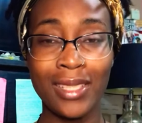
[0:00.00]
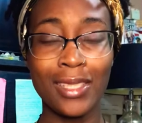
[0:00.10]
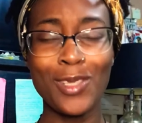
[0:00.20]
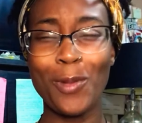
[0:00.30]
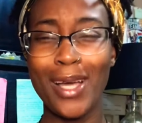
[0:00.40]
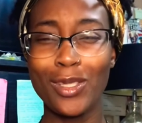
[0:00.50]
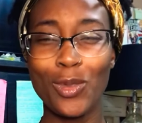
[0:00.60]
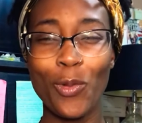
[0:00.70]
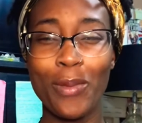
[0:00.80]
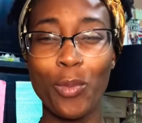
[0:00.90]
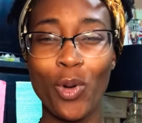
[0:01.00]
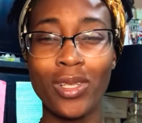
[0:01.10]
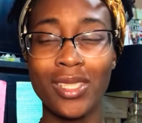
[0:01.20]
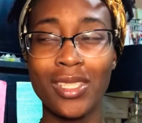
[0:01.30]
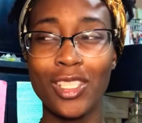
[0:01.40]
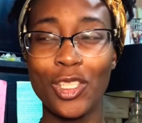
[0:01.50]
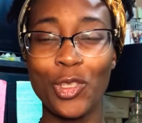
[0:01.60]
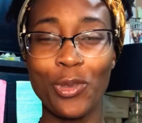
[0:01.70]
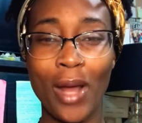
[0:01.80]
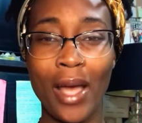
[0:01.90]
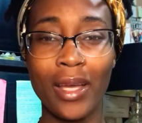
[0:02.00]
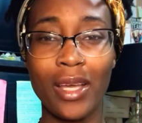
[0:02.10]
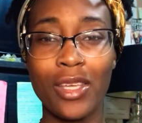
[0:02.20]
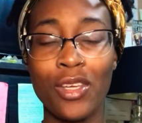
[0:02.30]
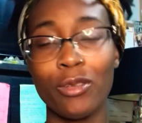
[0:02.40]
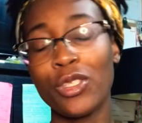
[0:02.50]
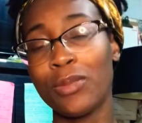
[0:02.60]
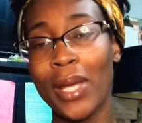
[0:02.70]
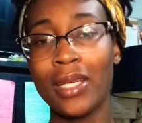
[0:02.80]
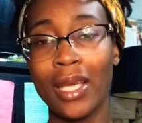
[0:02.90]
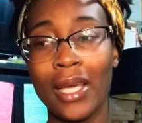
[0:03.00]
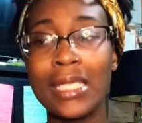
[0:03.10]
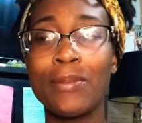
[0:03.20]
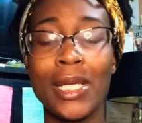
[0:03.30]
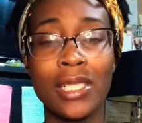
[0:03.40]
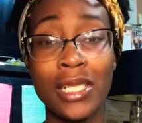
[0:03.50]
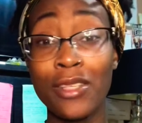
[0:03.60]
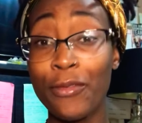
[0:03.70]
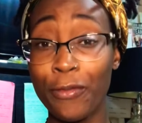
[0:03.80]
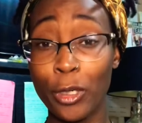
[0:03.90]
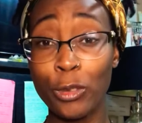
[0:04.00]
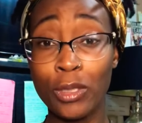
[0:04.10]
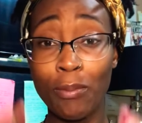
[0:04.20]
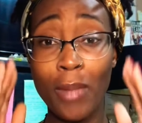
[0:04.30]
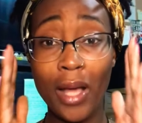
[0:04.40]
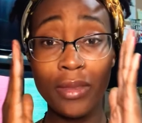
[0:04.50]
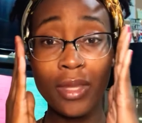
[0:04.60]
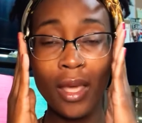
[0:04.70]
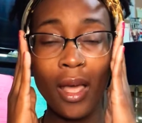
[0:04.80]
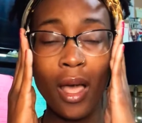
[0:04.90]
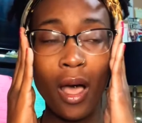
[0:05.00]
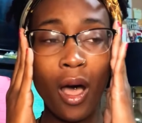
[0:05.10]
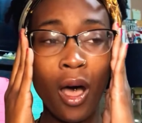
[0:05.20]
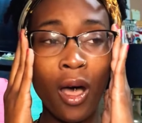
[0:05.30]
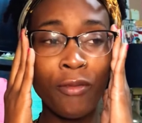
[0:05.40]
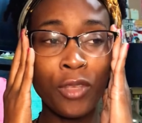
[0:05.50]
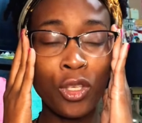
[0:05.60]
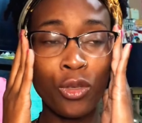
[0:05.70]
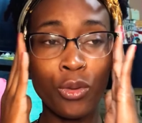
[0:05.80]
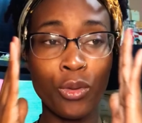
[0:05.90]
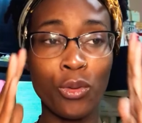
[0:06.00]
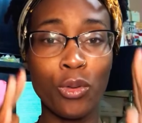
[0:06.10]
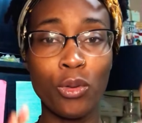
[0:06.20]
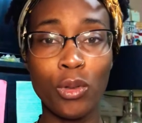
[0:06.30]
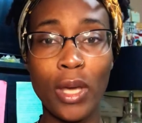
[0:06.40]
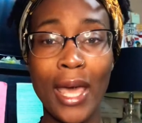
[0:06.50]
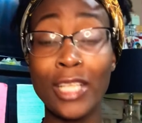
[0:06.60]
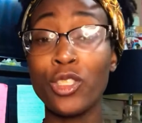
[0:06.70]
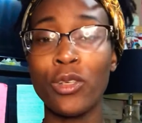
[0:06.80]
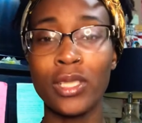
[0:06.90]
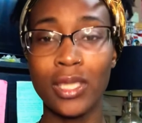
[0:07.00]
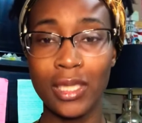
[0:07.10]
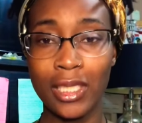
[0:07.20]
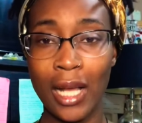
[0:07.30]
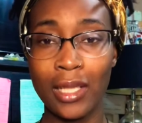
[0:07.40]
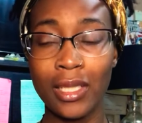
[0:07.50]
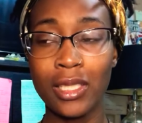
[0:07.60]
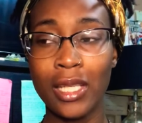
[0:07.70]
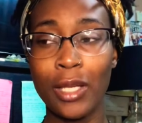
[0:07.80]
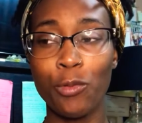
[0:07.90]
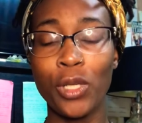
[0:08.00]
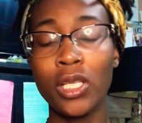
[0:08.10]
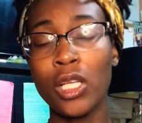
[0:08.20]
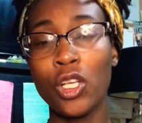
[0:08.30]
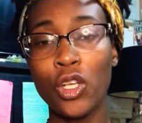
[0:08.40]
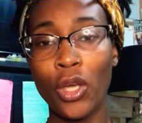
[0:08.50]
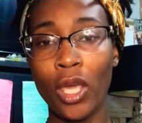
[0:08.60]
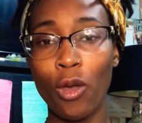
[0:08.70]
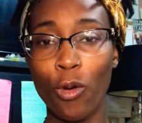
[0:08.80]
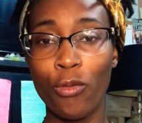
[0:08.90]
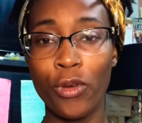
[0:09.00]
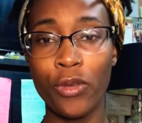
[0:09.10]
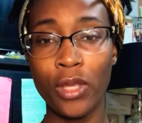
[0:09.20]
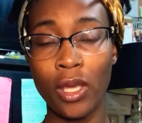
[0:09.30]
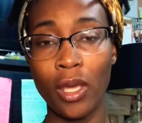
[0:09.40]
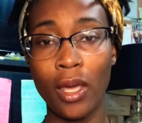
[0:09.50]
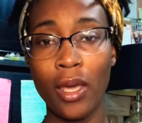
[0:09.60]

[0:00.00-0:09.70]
This is why it's so important to track your spending, especially the first month of you entering this challenge and really looking over the